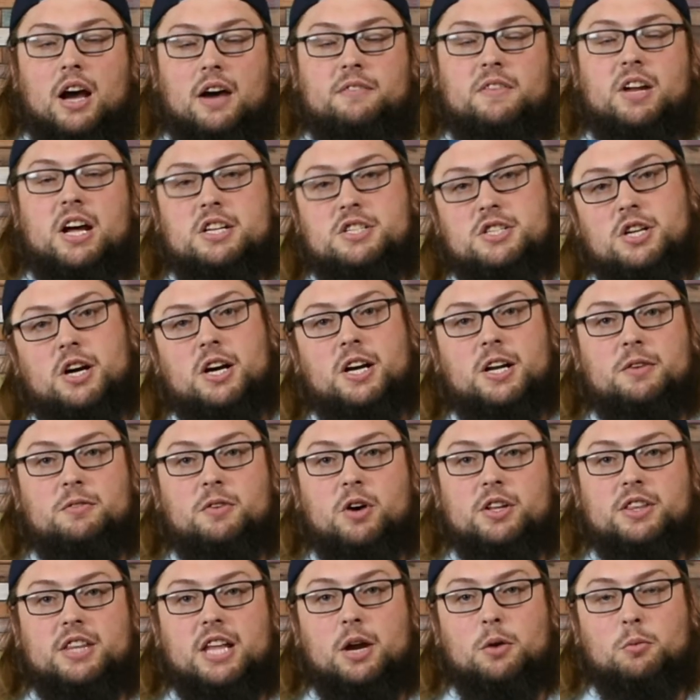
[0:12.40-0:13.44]
I'm not talking
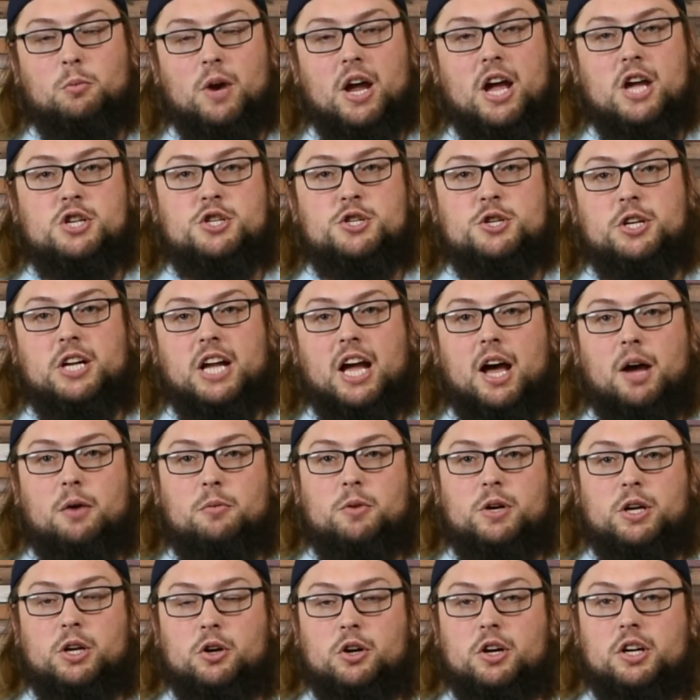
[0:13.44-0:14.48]
about that rash you got
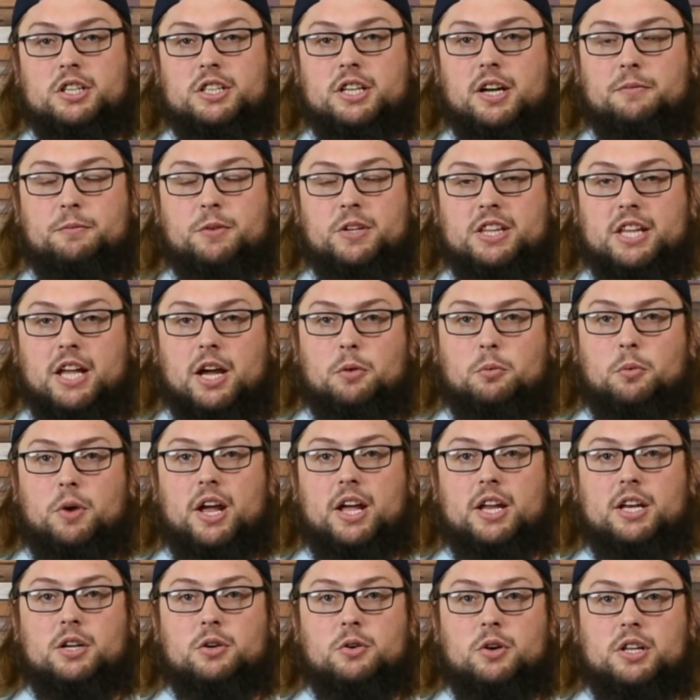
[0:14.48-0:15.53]
when you hooked up with that
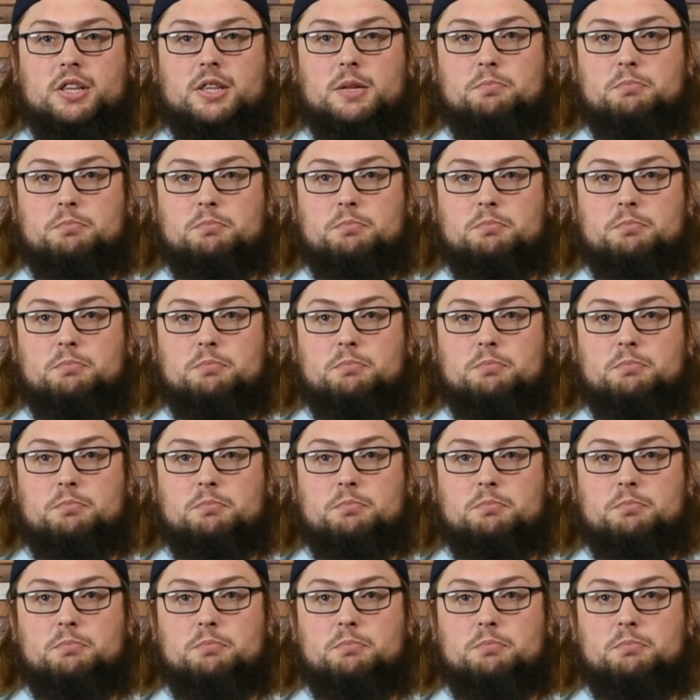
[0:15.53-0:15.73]
rando at the